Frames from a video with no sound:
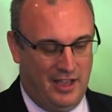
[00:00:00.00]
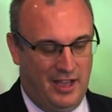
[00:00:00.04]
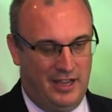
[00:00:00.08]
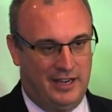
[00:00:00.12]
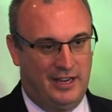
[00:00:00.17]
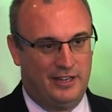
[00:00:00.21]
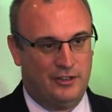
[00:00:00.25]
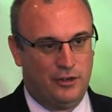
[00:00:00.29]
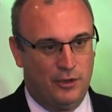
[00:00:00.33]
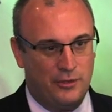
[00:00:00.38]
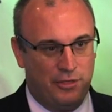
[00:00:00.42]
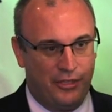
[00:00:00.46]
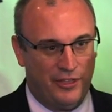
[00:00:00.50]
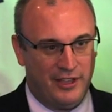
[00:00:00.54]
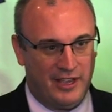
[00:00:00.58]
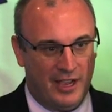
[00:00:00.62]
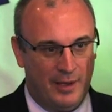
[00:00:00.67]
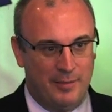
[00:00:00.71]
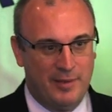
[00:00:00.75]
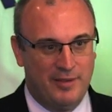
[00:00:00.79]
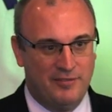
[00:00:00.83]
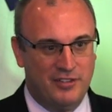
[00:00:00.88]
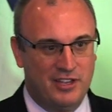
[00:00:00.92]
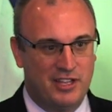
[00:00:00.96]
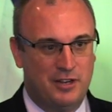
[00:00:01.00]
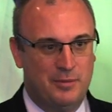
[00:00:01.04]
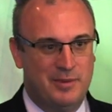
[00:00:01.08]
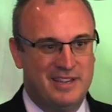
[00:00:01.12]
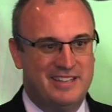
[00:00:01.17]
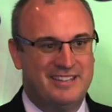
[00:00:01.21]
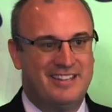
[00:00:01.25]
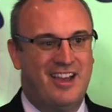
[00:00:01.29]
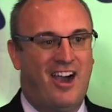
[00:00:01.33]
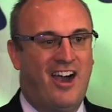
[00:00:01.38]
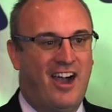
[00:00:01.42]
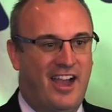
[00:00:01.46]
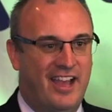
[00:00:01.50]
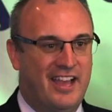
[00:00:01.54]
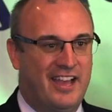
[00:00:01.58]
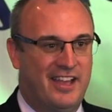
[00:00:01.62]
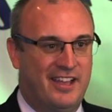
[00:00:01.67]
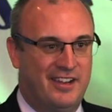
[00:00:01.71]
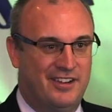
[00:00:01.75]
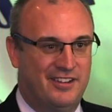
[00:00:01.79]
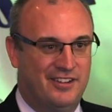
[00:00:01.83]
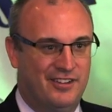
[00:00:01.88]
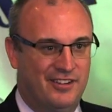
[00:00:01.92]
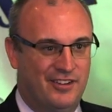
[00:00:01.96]
And I don't think I'm ever going to be
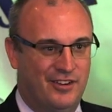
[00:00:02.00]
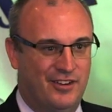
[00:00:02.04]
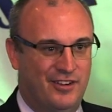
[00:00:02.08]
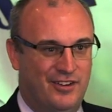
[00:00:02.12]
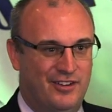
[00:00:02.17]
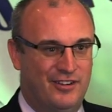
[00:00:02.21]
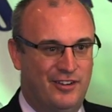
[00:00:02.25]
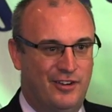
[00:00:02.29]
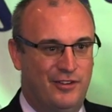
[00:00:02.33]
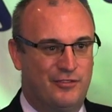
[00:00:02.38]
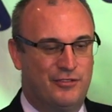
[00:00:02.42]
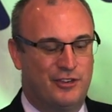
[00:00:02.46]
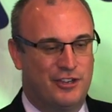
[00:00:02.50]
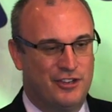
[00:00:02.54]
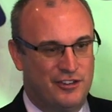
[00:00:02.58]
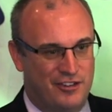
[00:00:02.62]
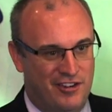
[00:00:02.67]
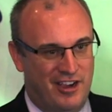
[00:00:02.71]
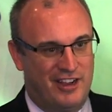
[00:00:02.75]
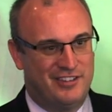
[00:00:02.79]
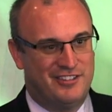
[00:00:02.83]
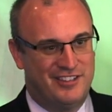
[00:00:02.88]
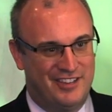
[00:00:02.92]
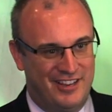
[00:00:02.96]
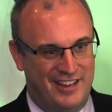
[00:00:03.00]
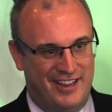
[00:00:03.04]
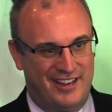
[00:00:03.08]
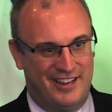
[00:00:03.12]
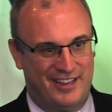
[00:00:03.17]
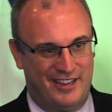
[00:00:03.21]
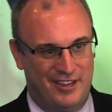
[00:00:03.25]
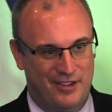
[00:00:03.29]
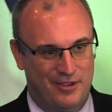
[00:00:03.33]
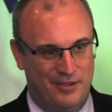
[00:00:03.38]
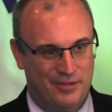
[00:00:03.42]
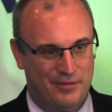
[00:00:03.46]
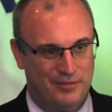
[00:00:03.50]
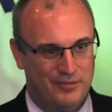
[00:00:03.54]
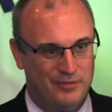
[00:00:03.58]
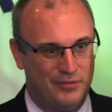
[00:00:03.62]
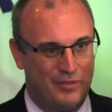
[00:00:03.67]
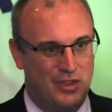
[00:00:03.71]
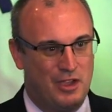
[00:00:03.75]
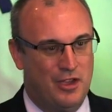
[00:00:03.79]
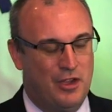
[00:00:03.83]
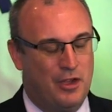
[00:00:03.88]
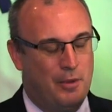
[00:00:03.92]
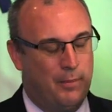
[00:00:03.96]
tired of congratulating you,
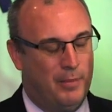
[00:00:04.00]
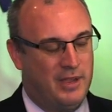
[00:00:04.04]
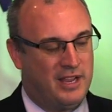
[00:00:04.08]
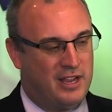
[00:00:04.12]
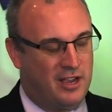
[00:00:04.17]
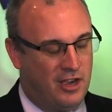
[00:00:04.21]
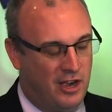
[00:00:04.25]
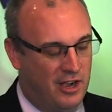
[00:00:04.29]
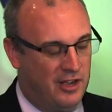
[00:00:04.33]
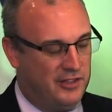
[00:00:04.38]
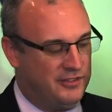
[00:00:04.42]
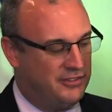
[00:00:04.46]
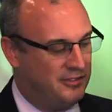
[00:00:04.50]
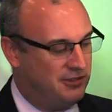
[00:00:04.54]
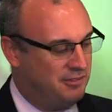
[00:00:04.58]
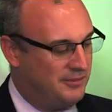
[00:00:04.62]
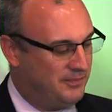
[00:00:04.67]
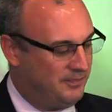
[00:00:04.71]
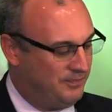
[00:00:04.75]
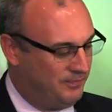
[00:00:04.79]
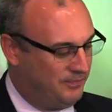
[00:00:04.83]
because